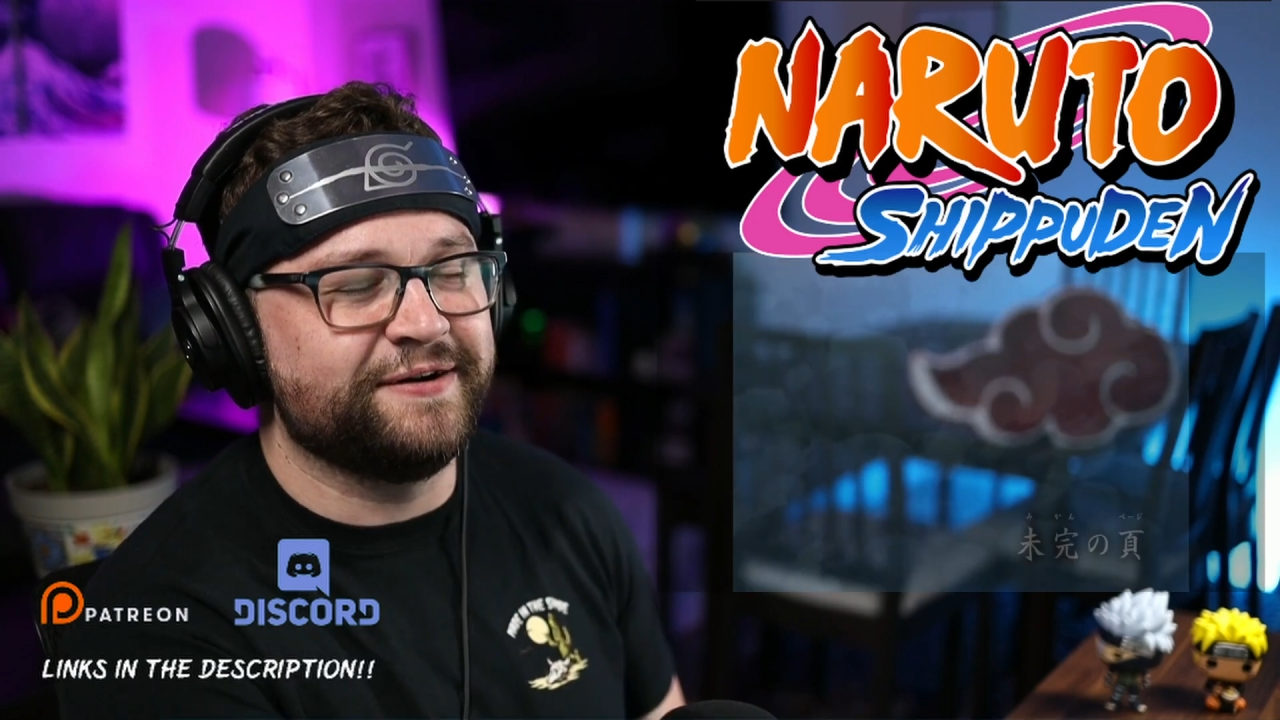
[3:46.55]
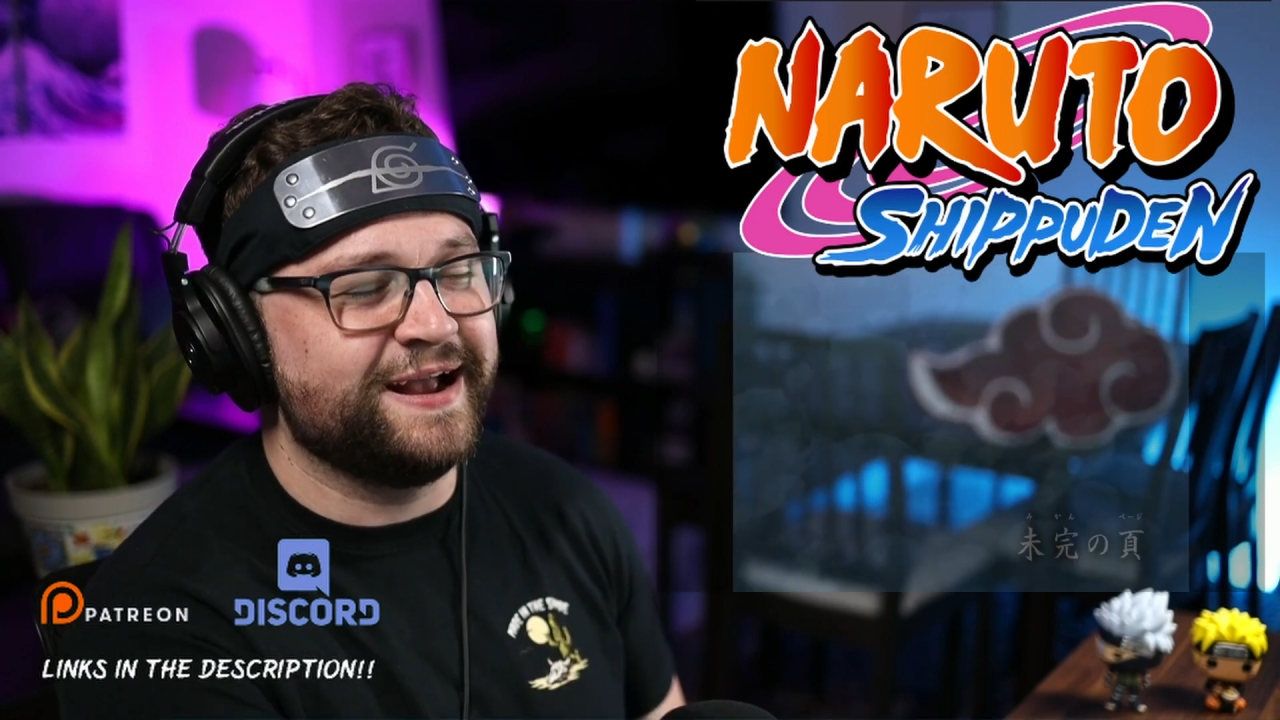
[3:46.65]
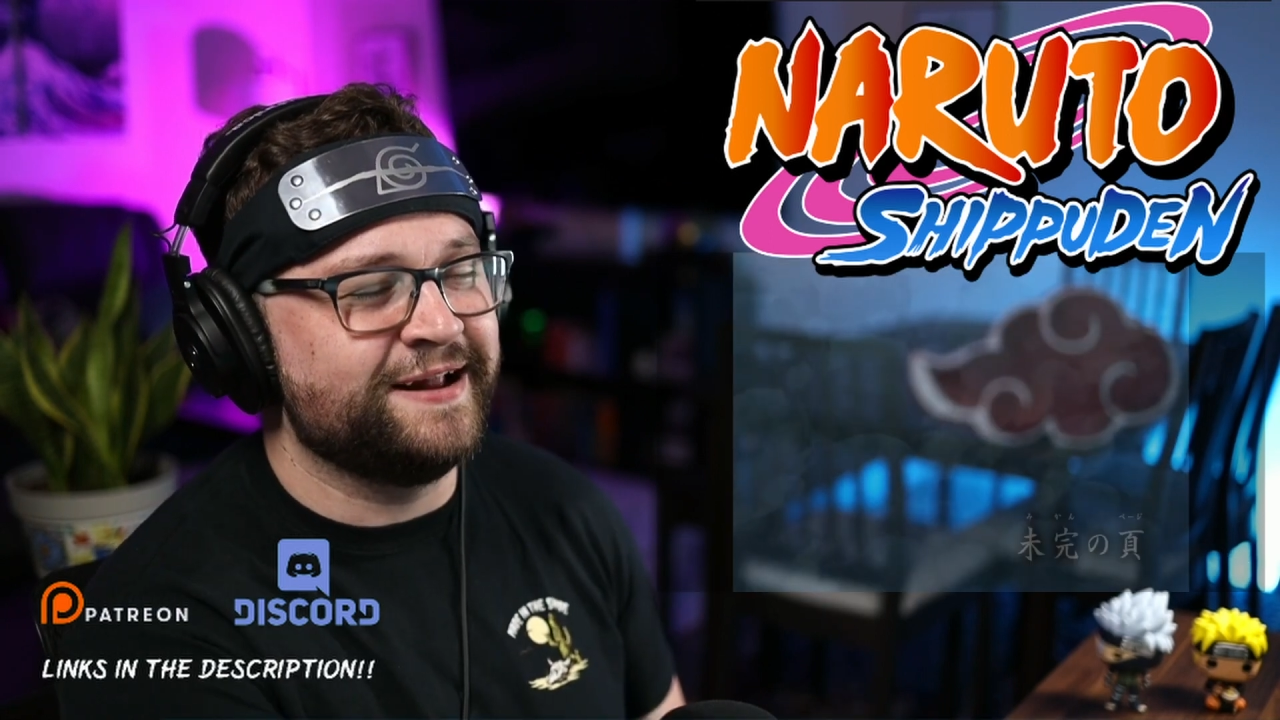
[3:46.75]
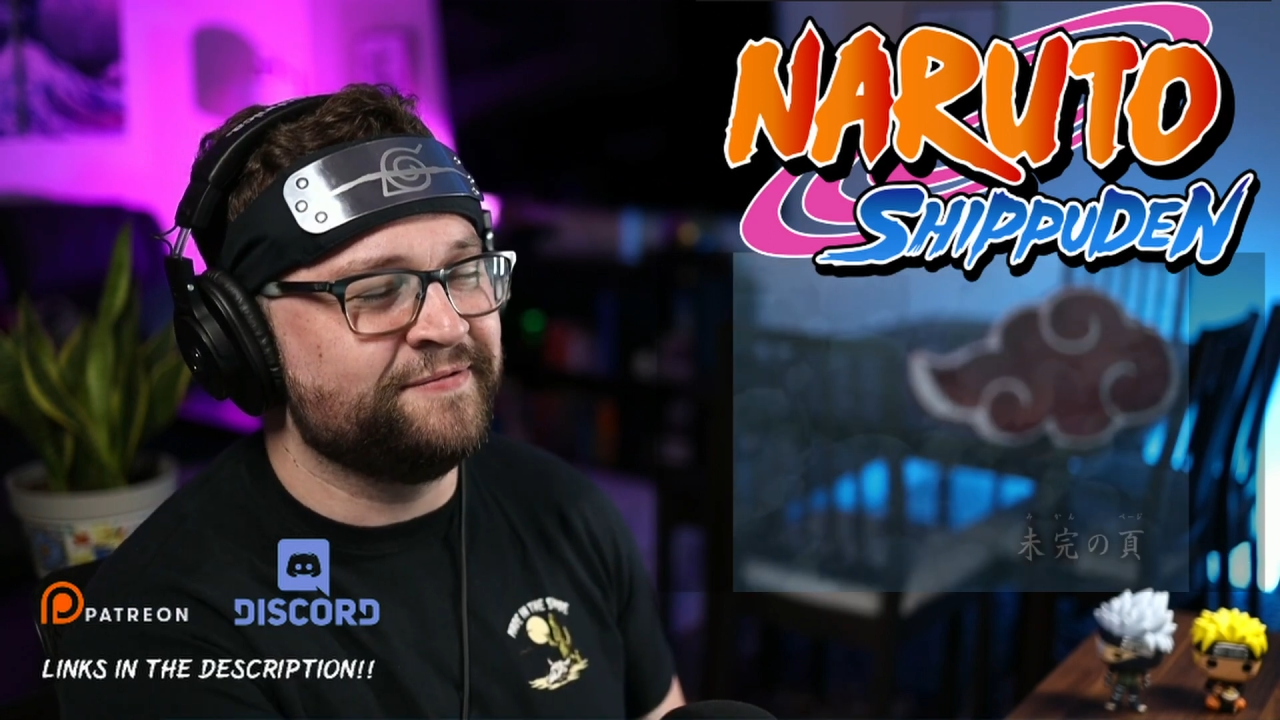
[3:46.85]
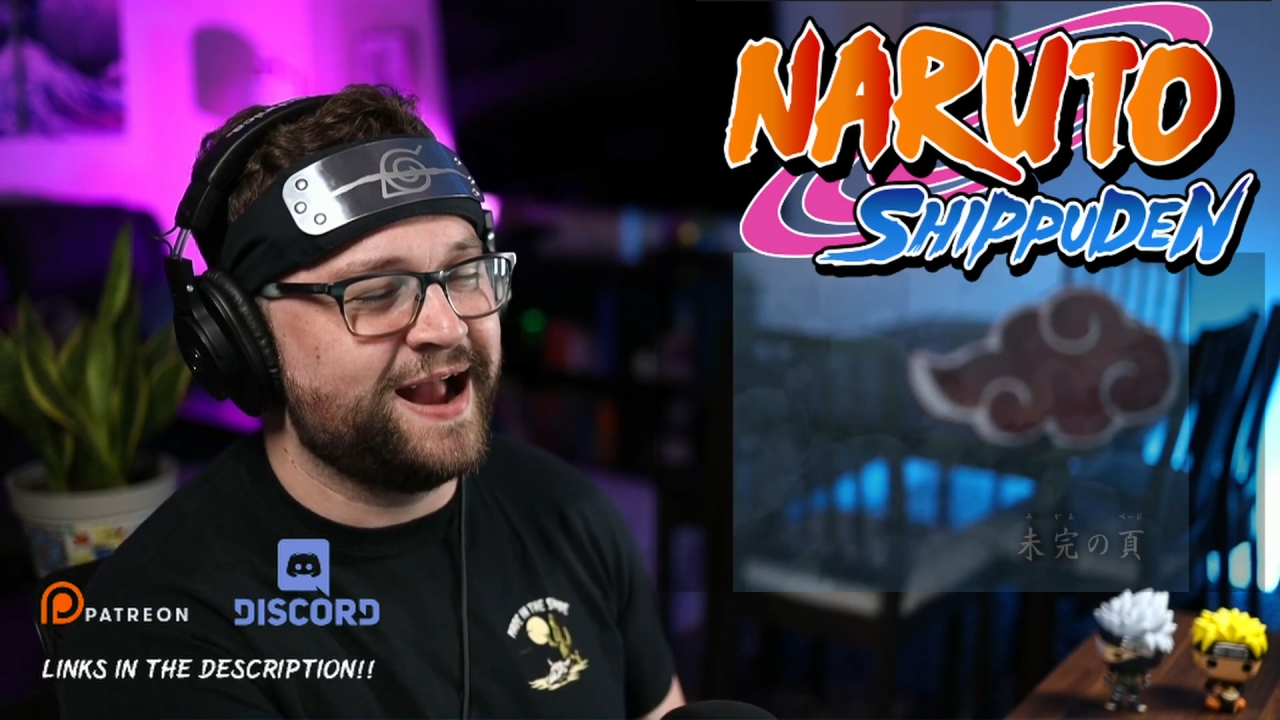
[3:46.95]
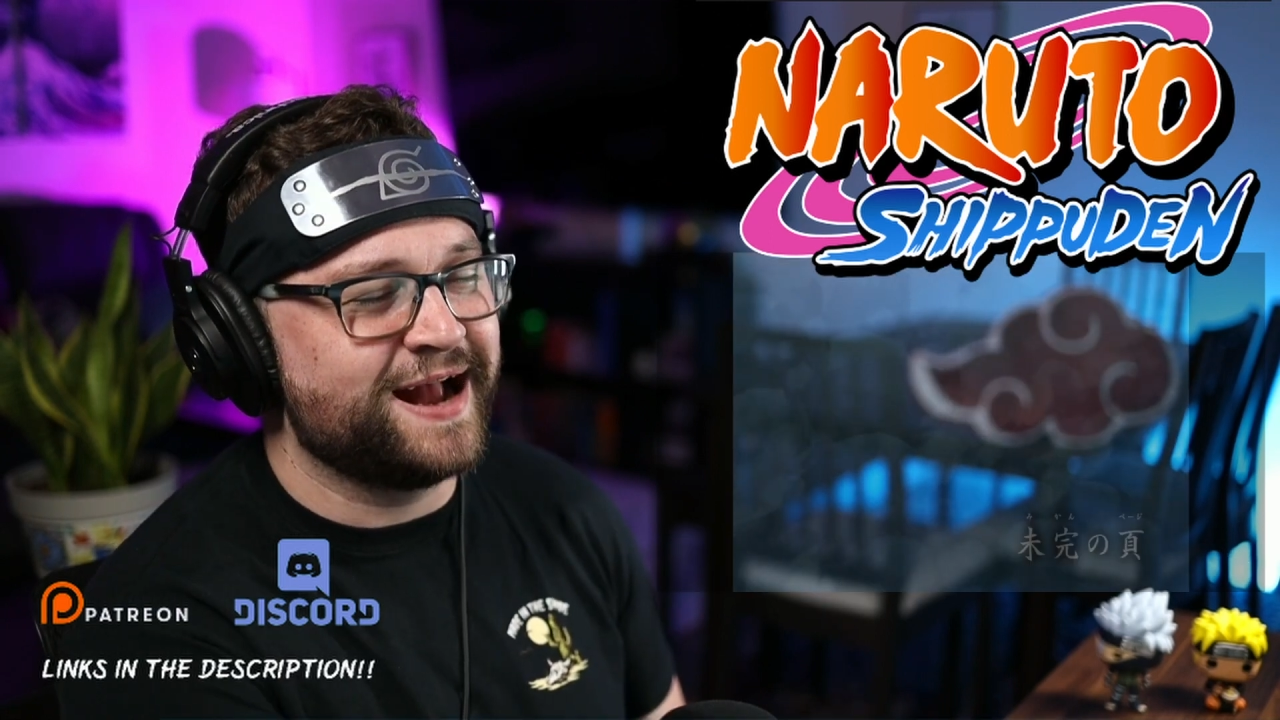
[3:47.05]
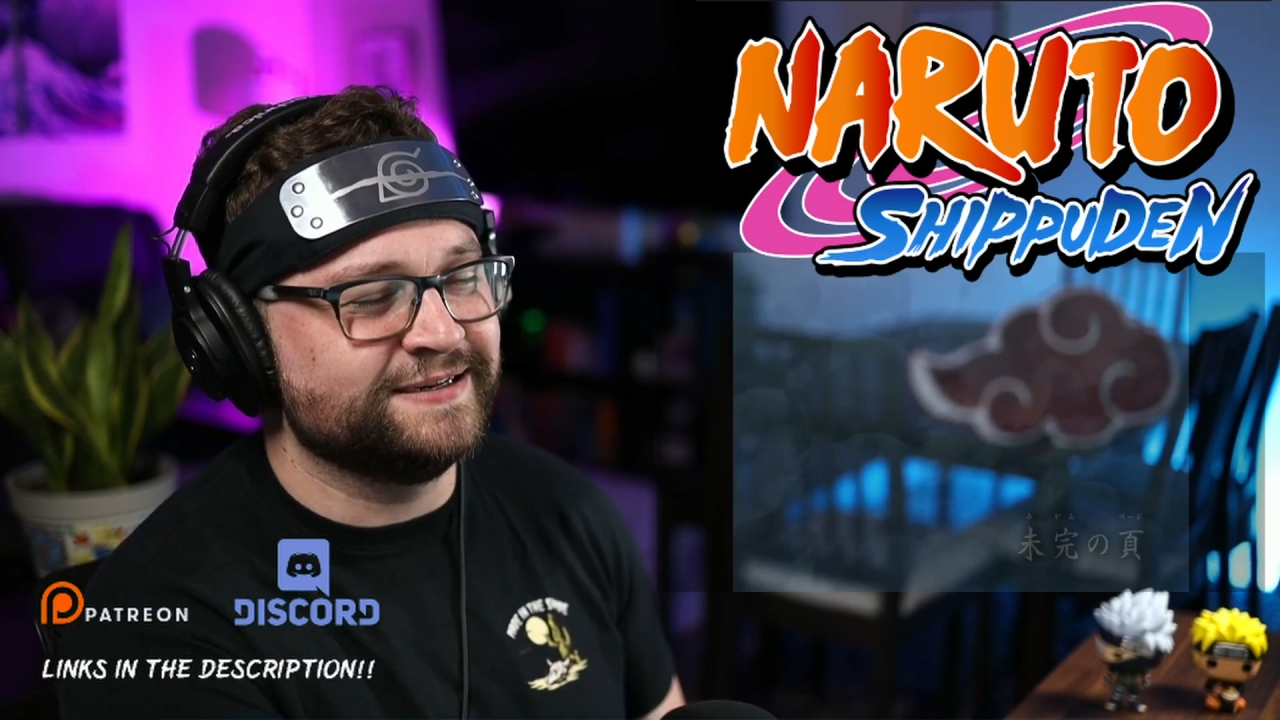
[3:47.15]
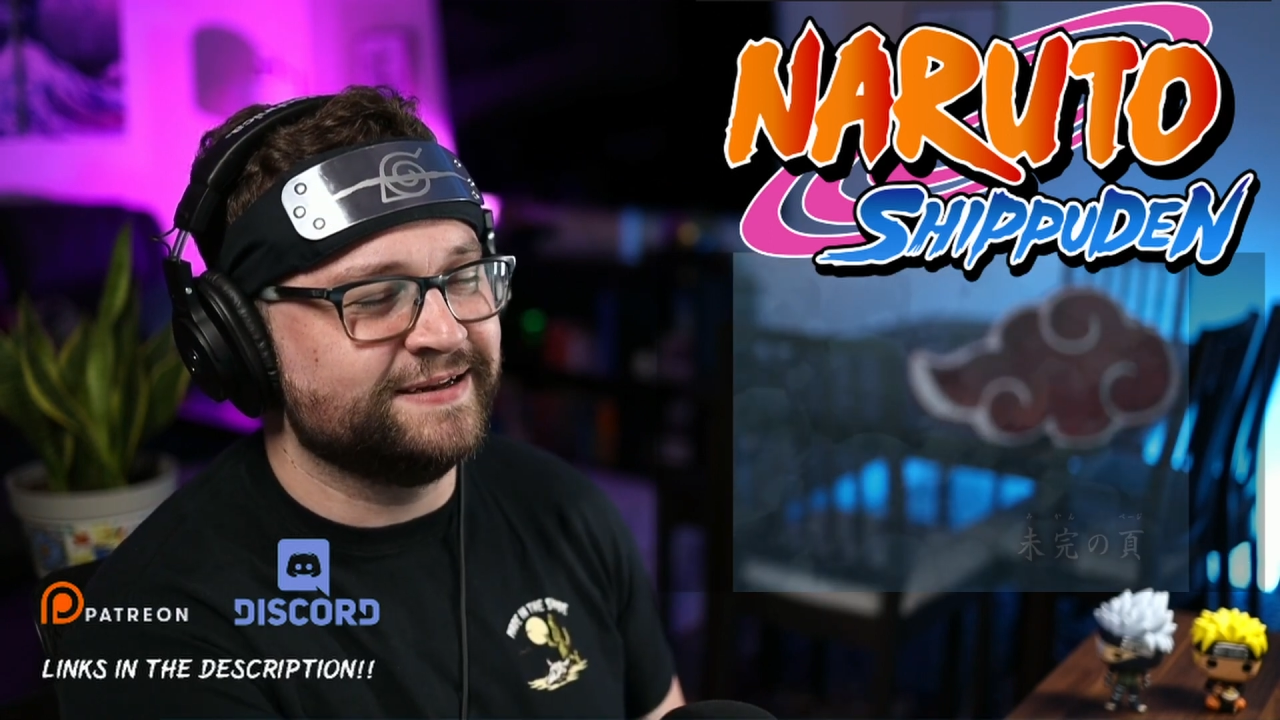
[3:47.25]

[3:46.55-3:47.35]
ahead and reacting